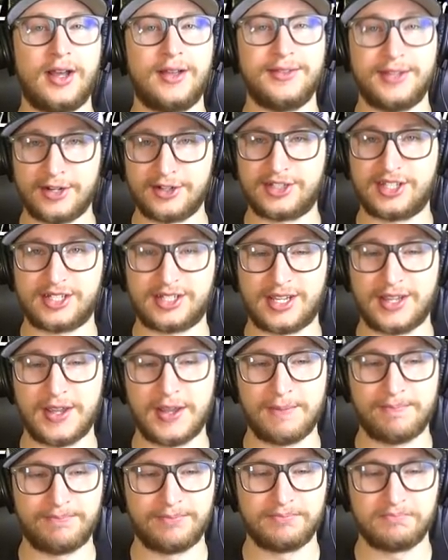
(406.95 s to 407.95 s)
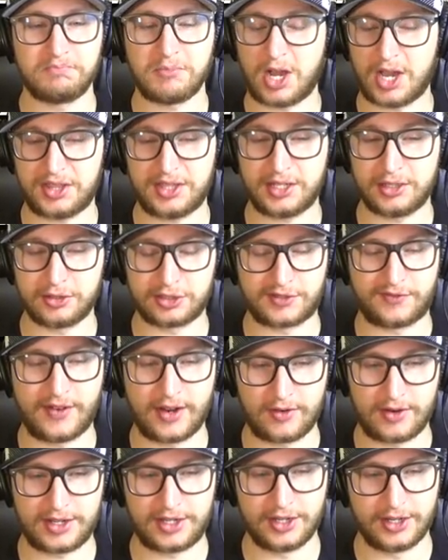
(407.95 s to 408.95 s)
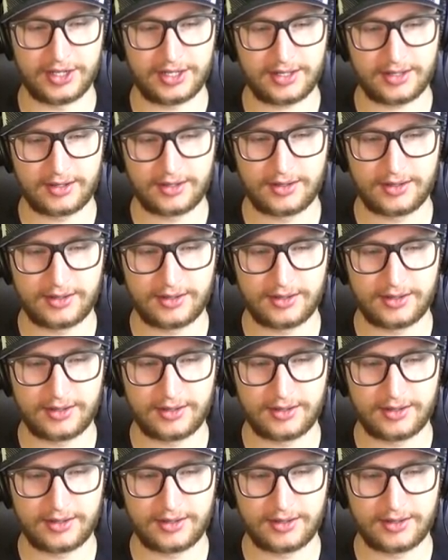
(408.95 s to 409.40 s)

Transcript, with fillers: there's the team. I think it looks very good.